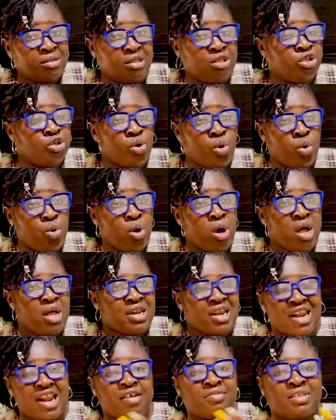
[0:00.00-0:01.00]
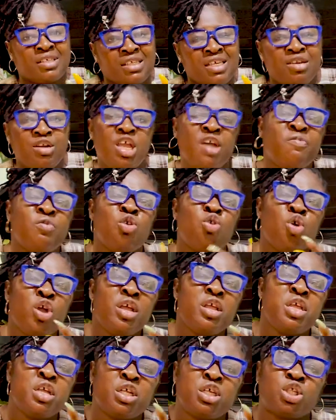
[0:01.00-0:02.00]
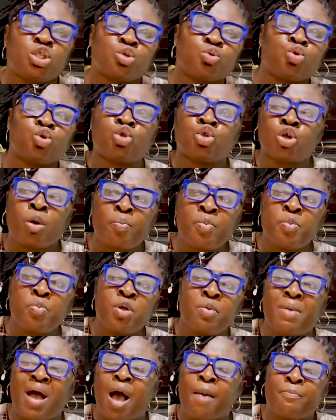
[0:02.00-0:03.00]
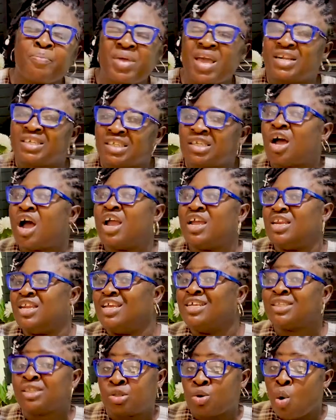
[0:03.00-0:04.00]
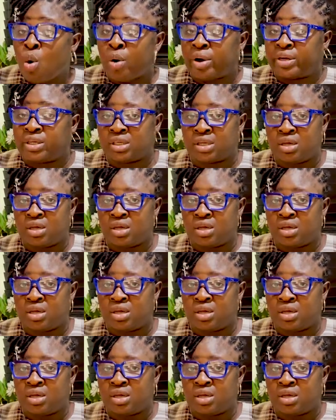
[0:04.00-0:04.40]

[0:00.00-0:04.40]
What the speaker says: you know, that I've seen, even though to some people it might appear tiny, it's not.